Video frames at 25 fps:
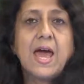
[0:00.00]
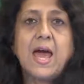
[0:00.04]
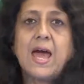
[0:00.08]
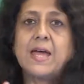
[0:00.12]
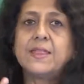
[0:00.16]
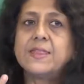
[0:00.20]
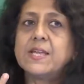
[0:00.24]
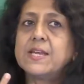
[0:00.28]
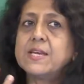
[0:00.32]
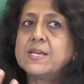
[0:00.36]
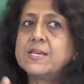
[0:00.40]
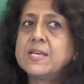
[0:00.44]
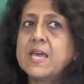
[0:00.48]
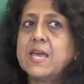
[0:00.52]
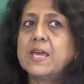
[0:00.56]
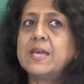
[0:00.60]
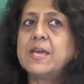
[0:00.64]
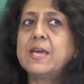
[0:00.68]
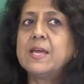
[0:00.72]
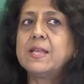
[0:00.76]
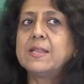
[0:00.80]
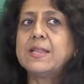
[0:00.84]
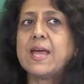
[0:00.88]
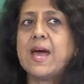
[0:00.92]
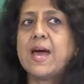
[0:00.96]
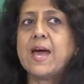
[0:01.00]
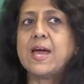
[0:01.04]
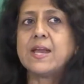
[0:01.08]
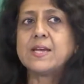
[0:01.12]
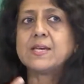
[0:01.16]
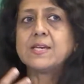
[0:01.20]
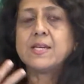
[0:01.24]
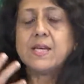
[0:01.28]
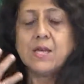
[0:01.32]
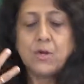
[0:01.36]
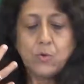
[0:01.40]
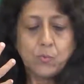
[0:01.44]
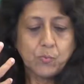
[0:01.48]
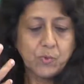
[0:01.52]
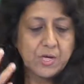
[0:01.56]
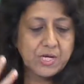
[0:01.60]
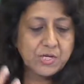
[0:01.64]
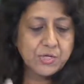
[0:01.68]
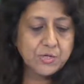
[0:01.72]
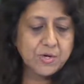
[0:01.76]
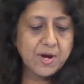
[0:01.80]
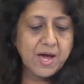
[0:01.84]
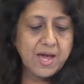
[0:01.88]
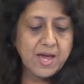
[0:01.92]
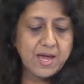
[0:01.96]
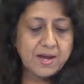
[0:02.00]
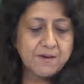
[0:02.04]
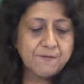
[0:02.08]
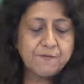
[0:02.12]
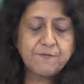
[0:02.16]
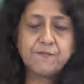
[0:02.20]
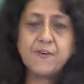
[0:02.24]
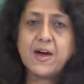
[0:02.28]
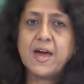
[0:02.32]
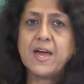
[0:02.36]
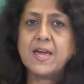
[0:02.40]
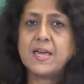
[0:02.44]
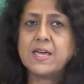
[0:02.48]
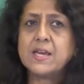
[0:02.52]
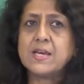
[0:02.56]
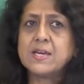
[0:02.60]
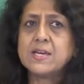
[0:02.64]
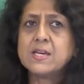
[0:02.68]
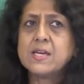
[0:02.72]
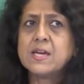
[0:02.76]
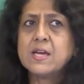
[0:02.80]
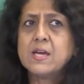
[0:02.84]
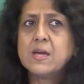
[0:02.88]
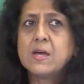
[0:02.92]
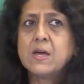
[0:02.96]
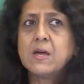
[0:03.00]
and then taking that we try and find,